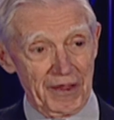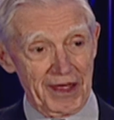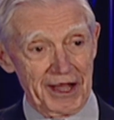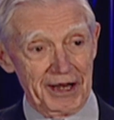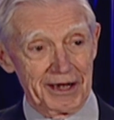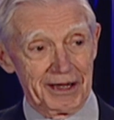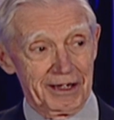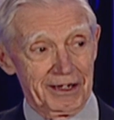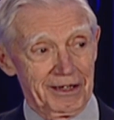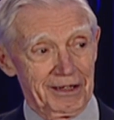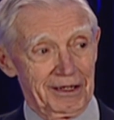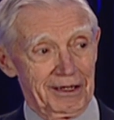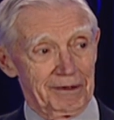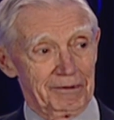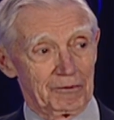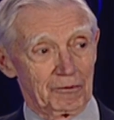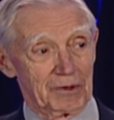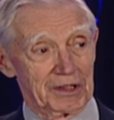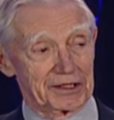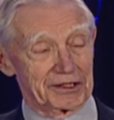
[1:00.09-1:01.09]
then
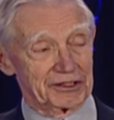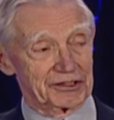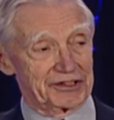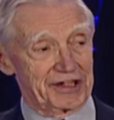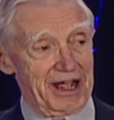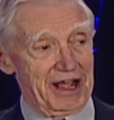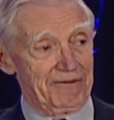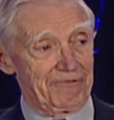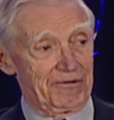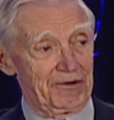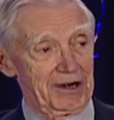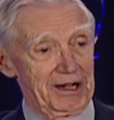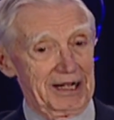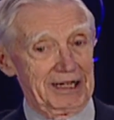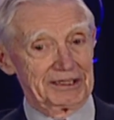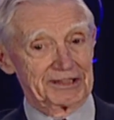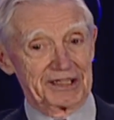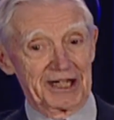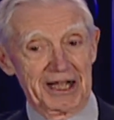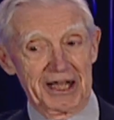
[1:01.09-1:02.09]
went to Stanford
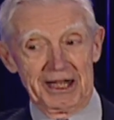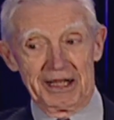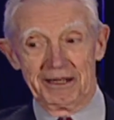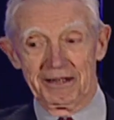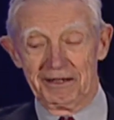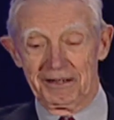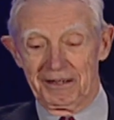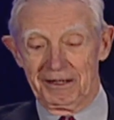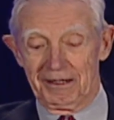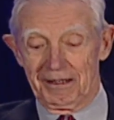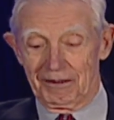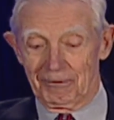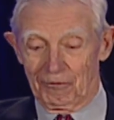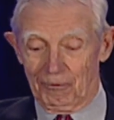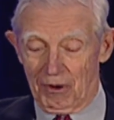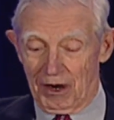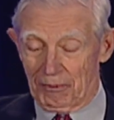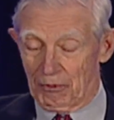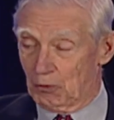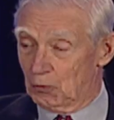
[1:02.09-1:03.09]
as a
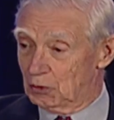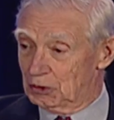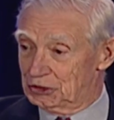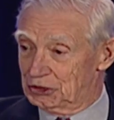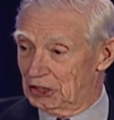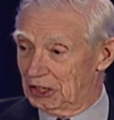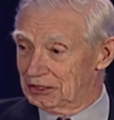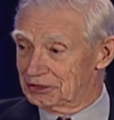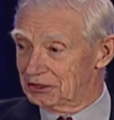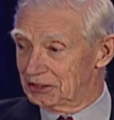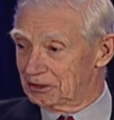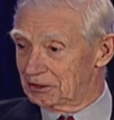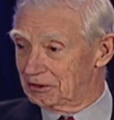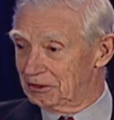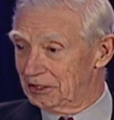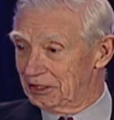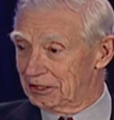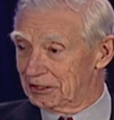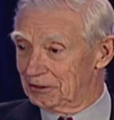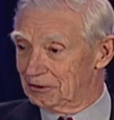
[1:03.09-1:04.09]
Robert Wood Johnson
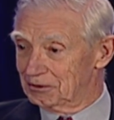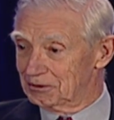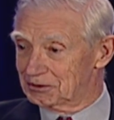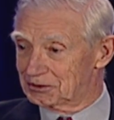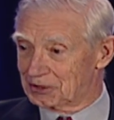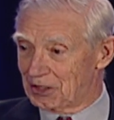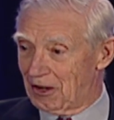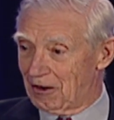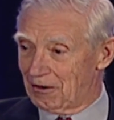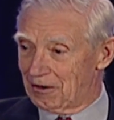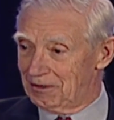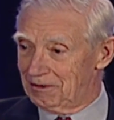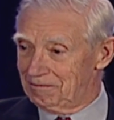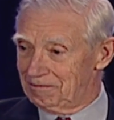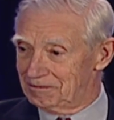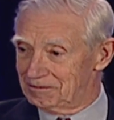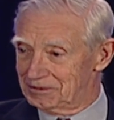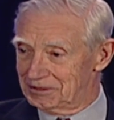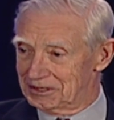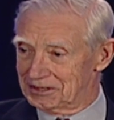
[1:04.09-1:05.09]
clinical scholar,
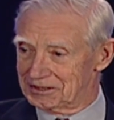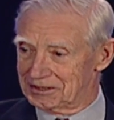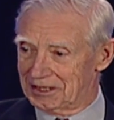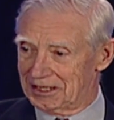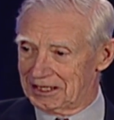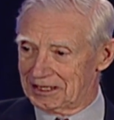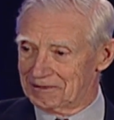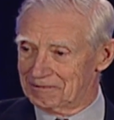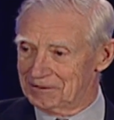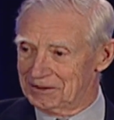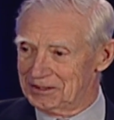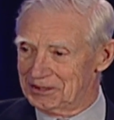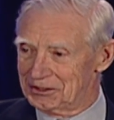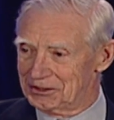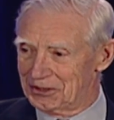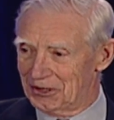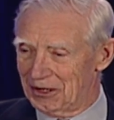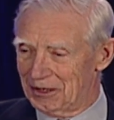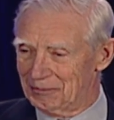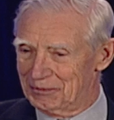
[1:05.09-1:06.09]
just like
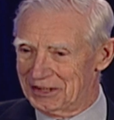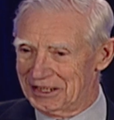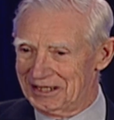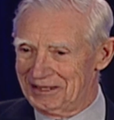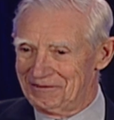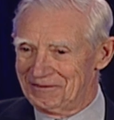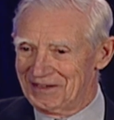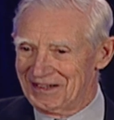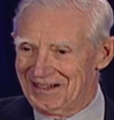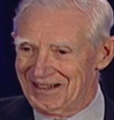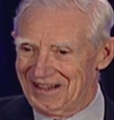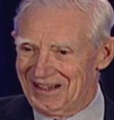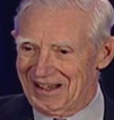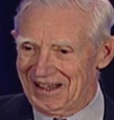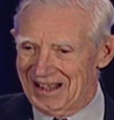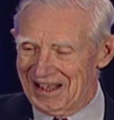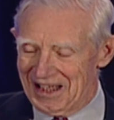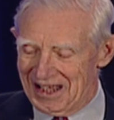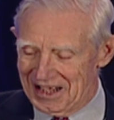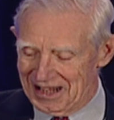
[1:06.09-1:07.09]
Tom did,
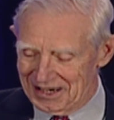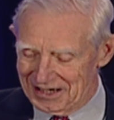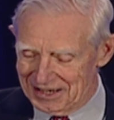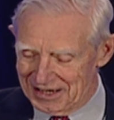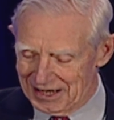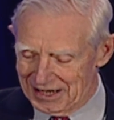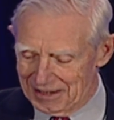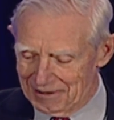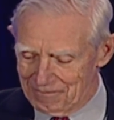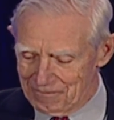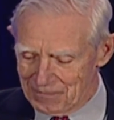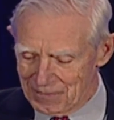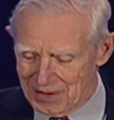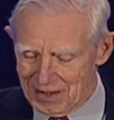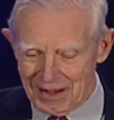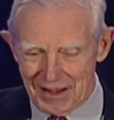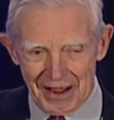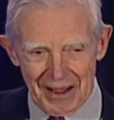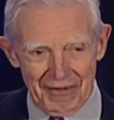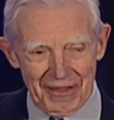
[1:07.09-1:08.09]
and
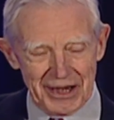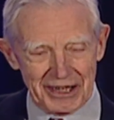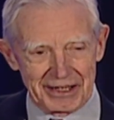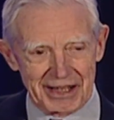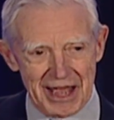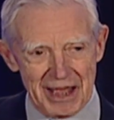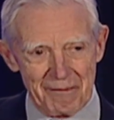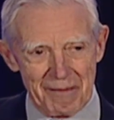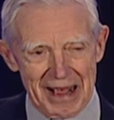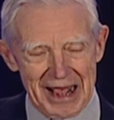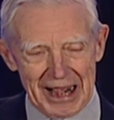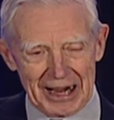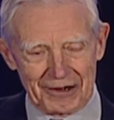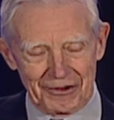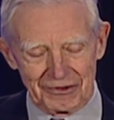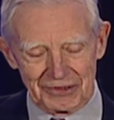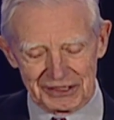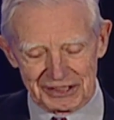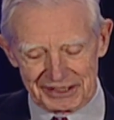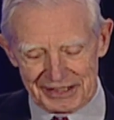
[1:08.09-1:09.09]
then came back
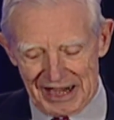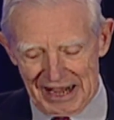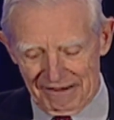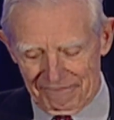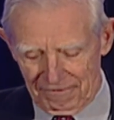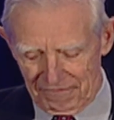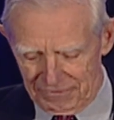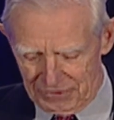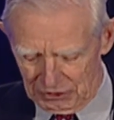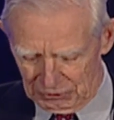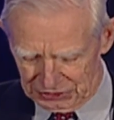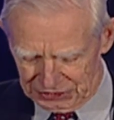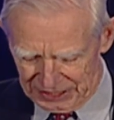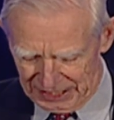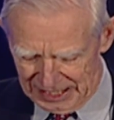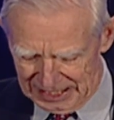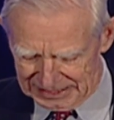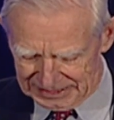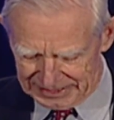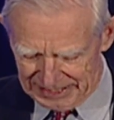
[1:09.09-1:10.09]
on the staff of
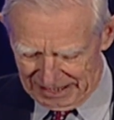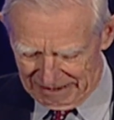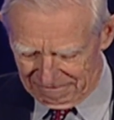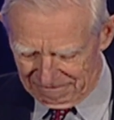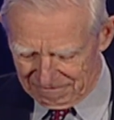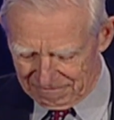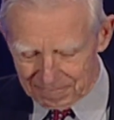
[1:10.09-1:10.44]
UCSF.